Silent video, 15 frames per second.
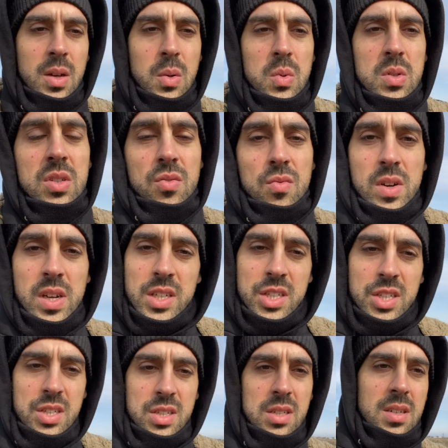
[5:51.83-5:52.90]
It was
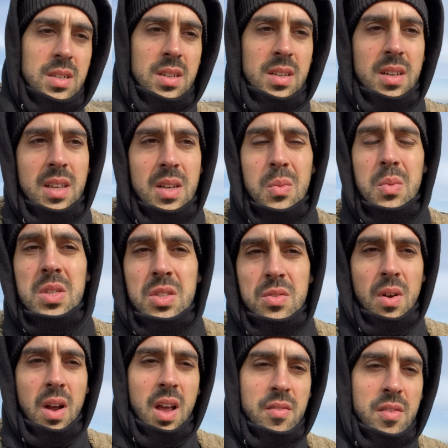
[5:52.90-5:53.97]
rich, it was
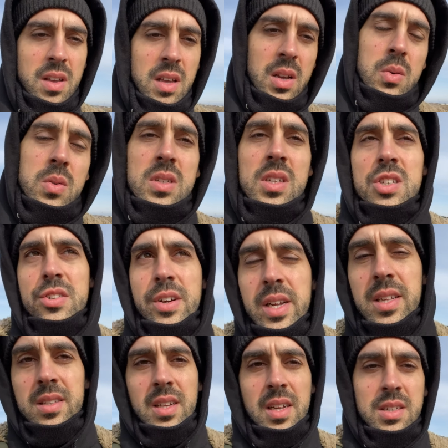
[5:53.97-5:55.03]
thriving, it was a
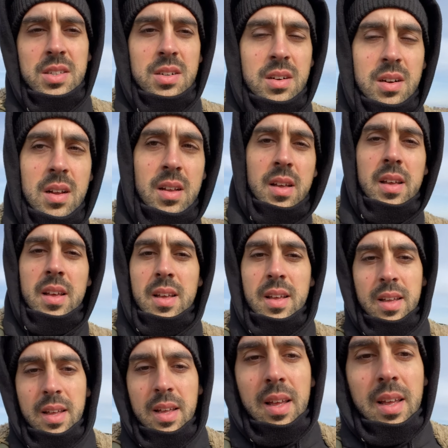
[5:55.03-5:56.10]
trade center,
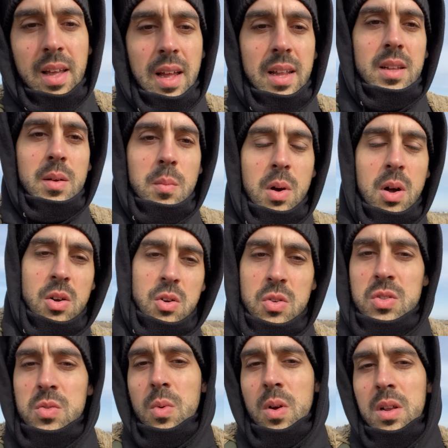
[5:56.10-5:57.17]
and the
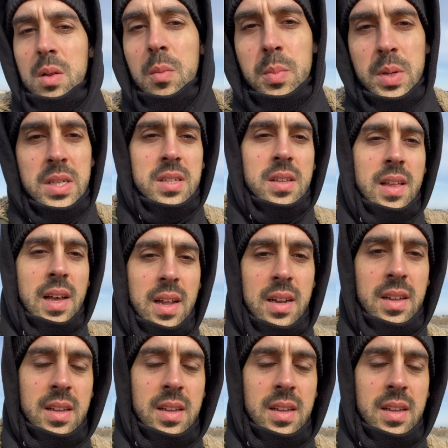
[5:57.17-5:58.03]
Mongols wanted a piece of that.